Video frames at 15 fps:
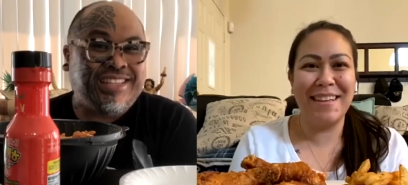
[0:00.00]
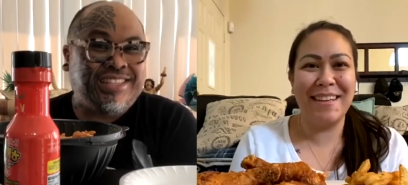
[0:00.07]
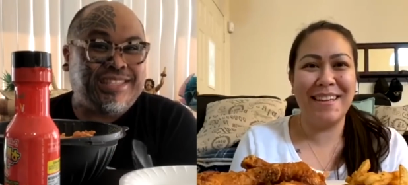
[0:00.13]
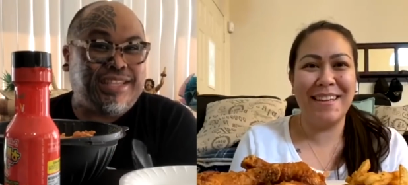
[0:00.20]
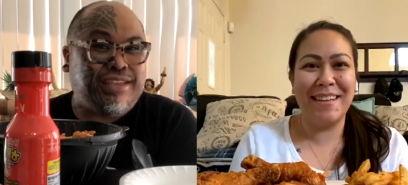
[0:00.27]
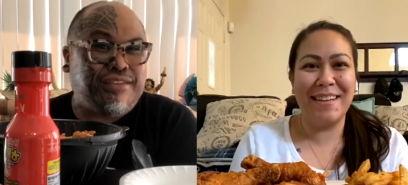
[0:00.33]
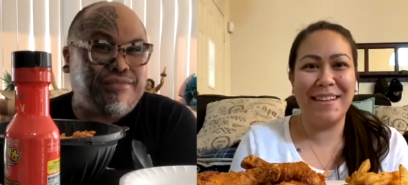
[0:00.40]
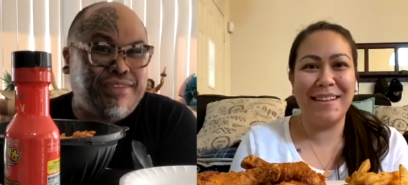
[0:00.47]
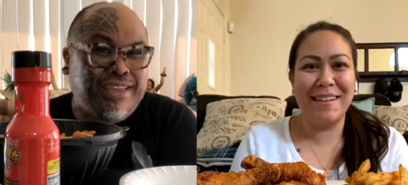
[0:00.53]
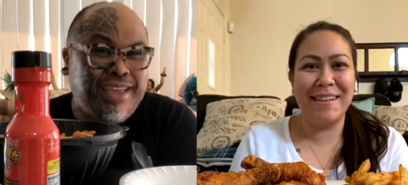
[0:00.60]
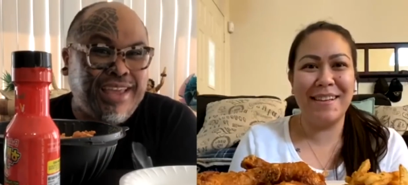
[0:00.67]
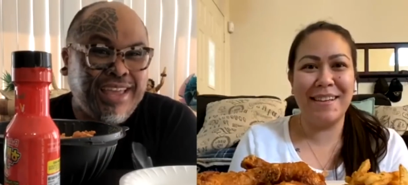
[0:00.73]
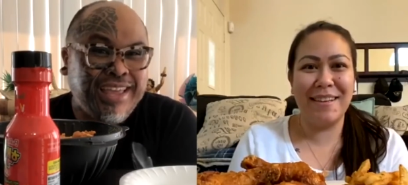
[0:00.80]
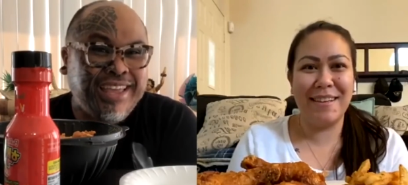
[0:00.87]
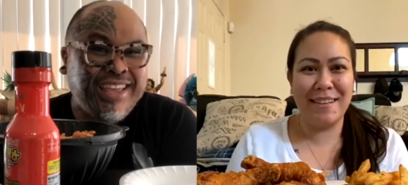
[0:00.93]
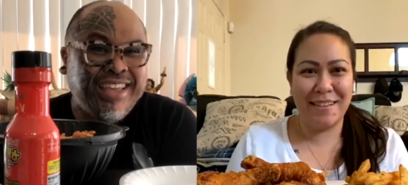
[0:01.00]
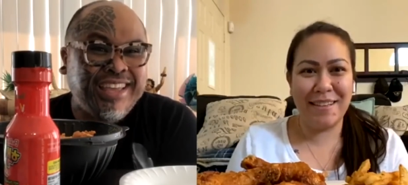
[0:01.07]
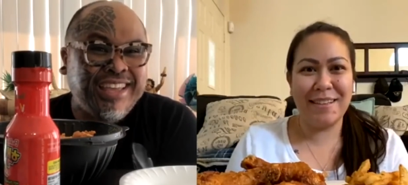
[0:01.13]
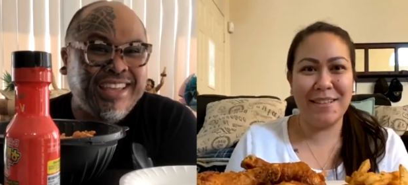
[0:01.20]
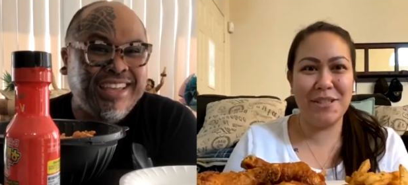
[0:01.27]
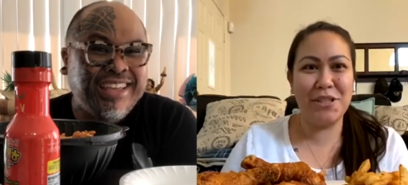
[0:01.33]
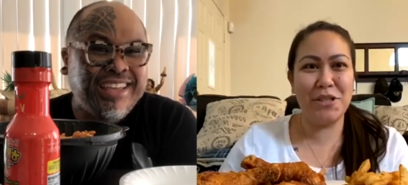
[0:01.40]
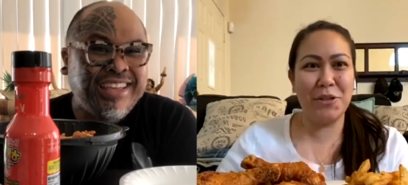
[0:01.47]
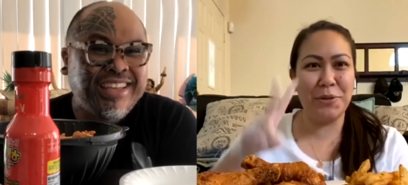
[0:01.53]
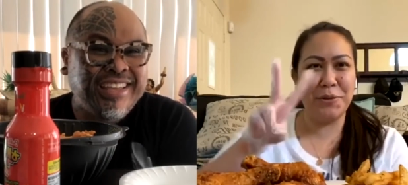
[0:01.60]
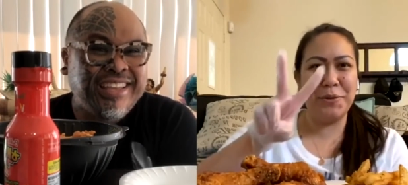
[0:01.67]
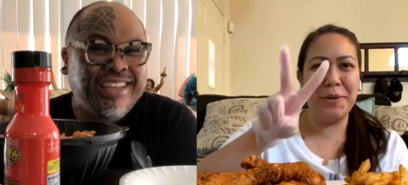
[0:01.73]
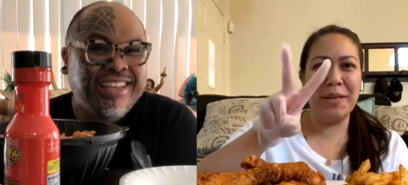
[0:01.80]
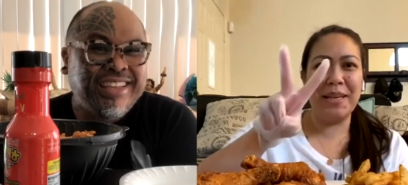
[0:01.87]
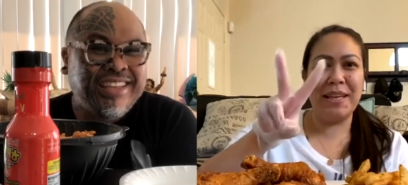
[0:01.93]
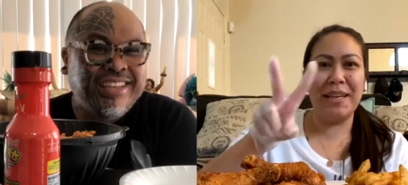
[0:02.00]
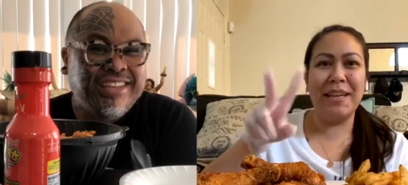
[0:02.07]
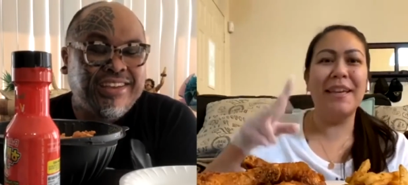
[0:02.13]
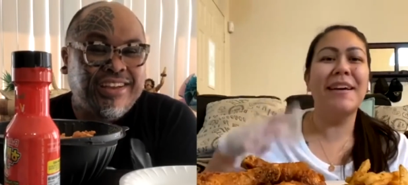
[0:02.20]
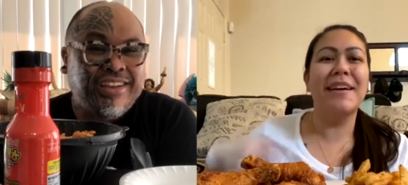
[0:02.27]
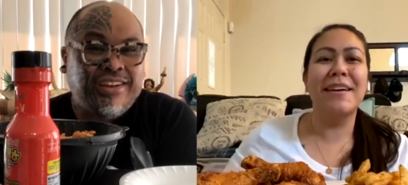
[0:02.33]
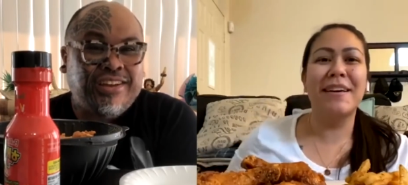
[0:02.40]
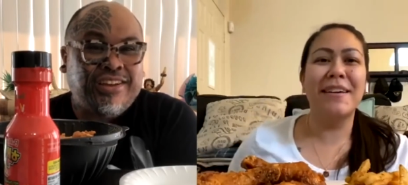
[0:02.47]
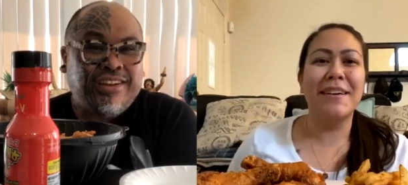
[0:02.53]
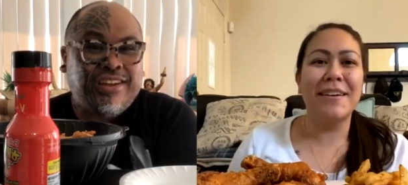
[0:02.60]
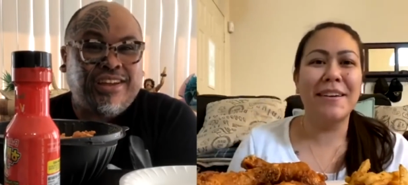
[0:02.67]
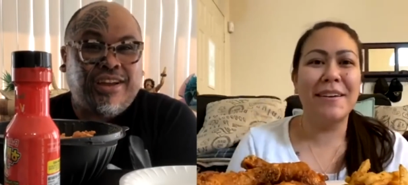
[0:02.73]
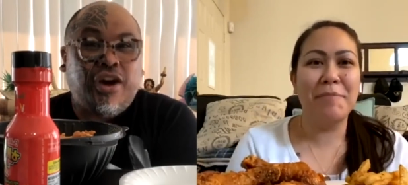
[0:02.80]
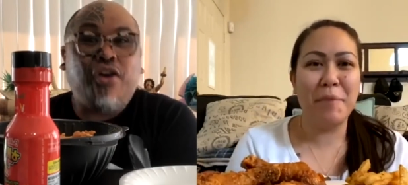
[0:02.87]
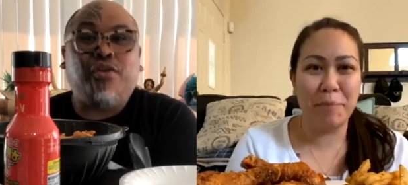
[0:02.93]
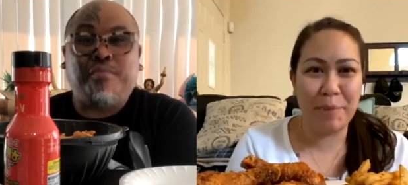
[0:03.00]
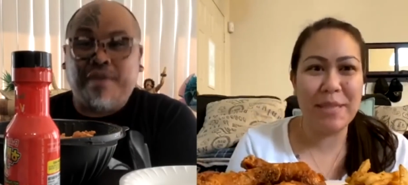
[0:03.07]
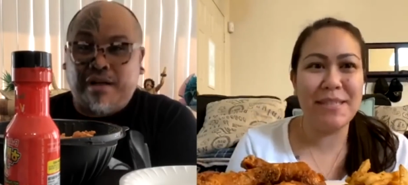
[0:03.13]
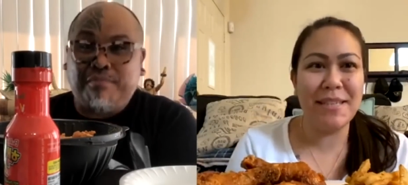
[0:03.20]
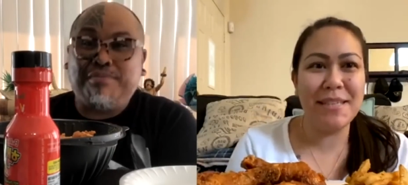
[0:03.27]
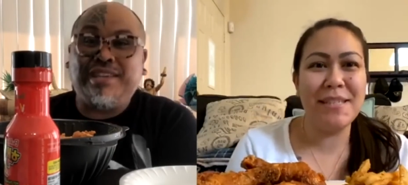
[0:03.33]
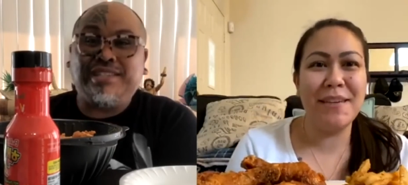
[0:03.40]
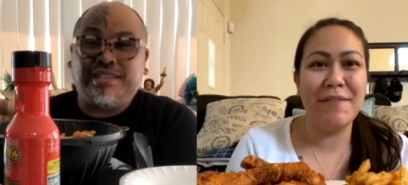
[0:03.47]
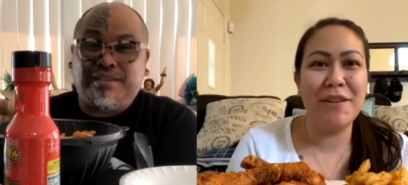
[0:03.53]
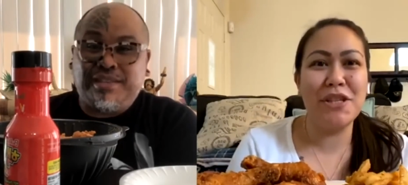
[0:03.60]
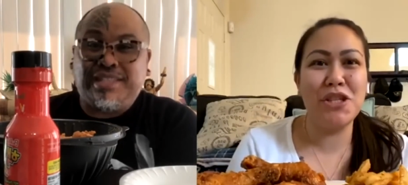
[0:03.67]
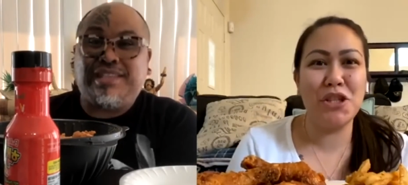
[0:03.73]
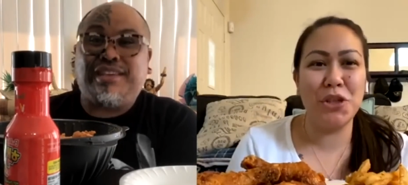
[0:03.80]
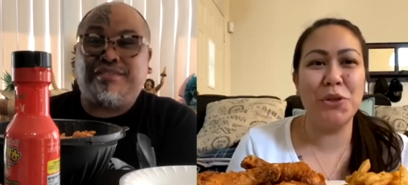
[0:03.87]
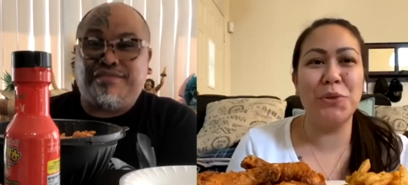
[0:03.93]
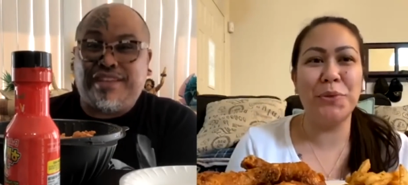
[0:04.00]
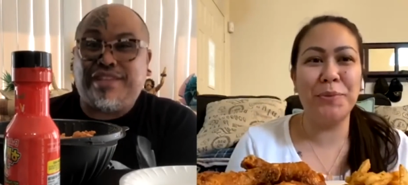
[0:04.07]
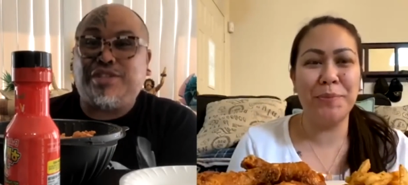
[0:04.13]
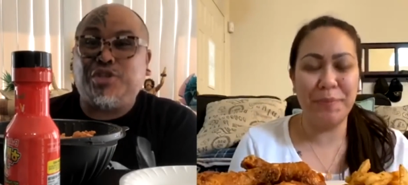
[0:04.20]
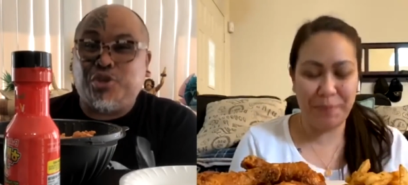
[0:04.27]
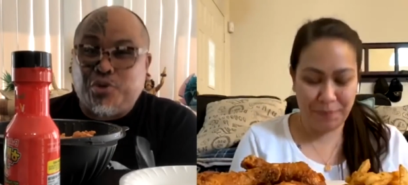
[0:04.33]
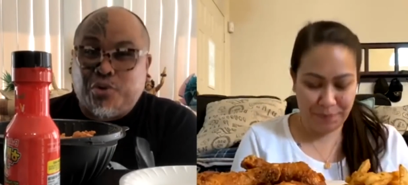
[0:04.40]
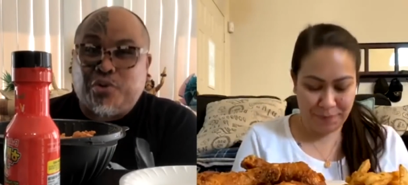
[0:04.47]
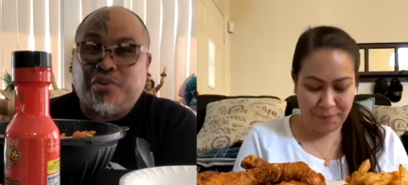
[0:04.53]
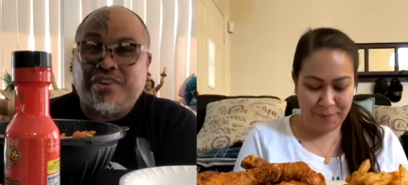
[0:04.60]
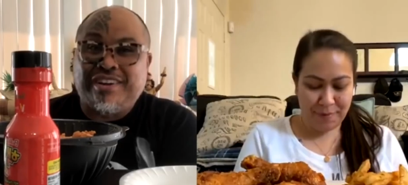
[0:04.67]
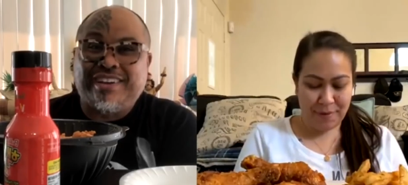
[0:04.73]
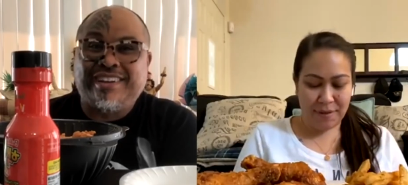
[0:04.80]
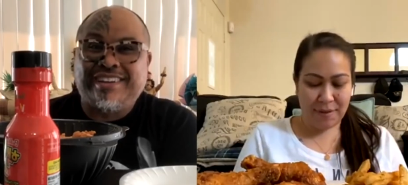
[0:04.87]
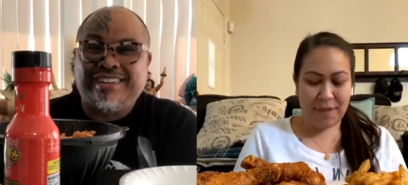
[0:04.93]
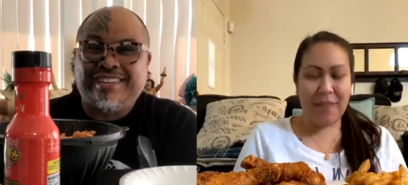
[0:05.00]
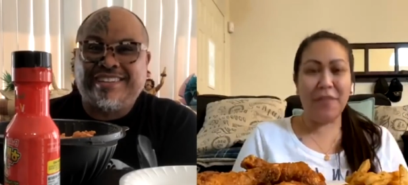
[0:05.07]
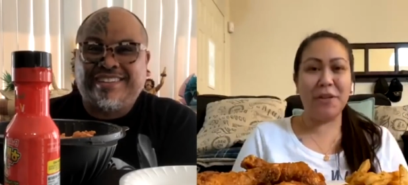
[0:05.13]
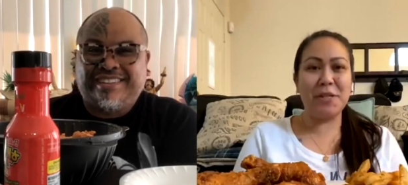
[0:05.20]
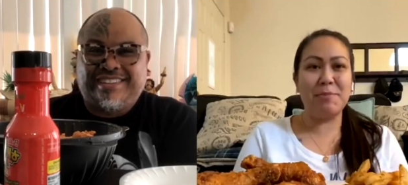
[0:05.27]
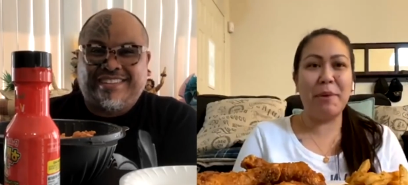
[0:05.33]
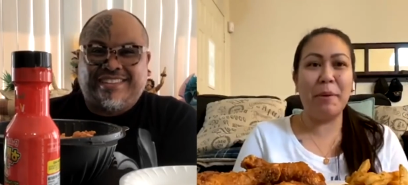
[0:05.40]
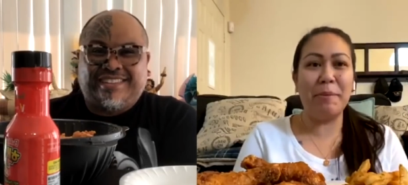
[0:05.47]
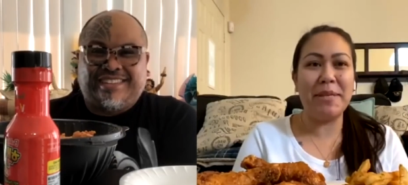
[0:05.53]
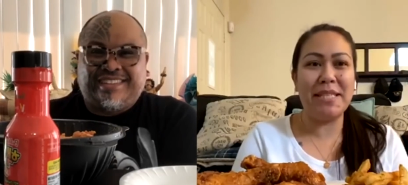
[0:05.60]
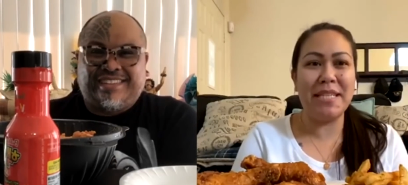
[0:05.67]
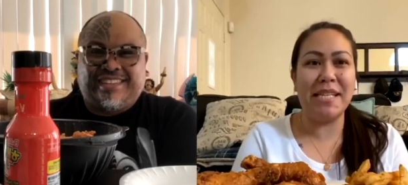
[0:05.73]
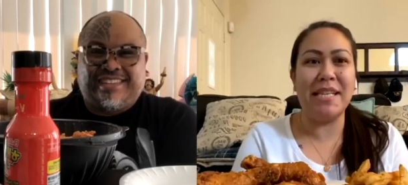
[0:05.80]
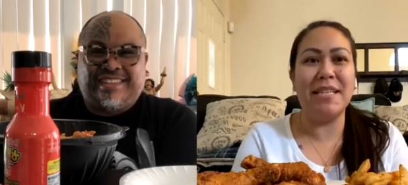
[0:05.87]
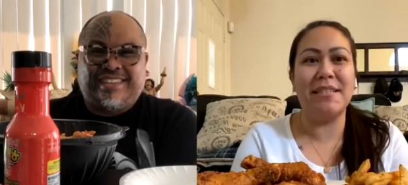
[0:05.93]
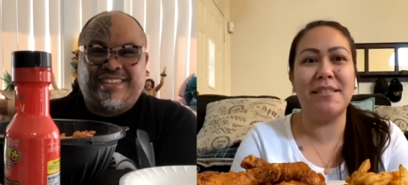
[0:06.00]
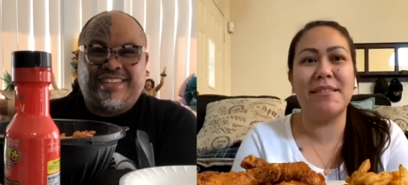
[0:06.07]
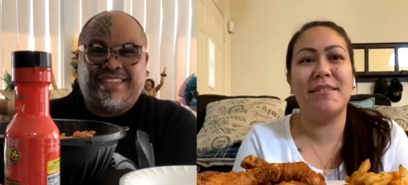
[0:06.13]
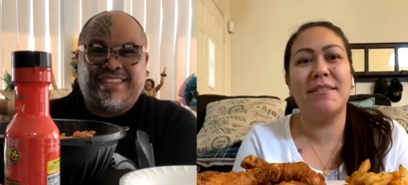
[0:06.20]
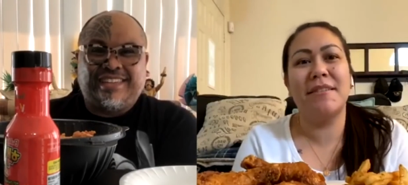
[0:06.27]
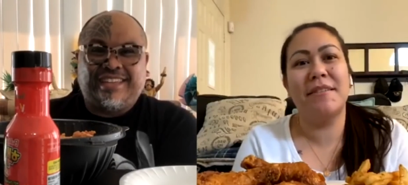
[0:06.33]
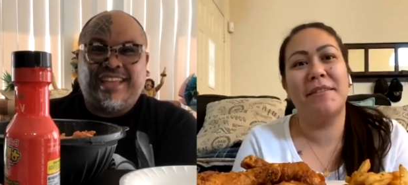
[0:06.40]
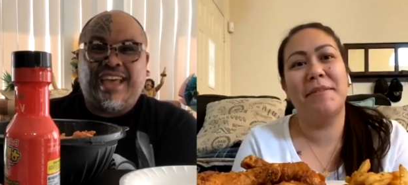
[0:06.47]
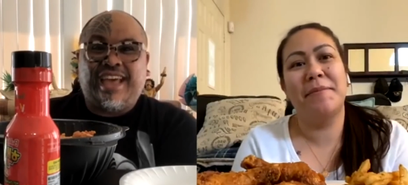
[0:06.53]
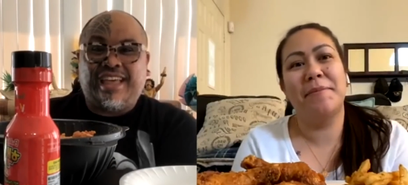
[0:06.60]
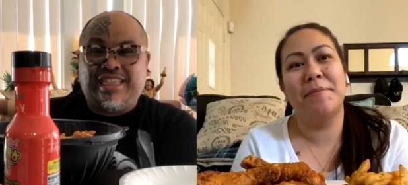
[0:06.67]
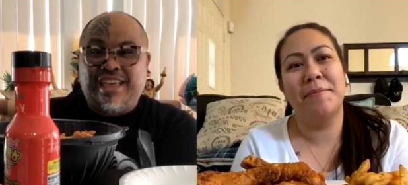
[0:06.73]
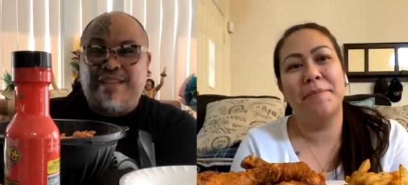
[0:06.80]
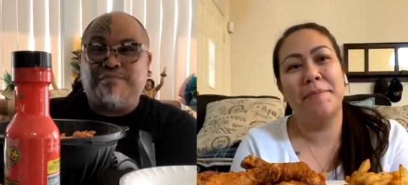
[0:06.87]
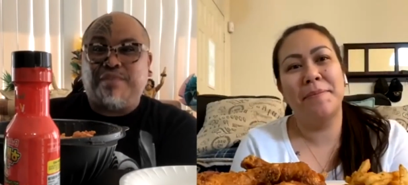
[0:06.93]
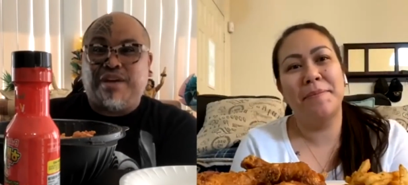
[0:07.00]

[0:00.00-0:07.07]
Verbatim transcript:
Speaker 1: TV.
Speaker 2: Two. Oh, oh Beezee TV two. two. Then there's MelBeezee Eats.
Speaker 1: And then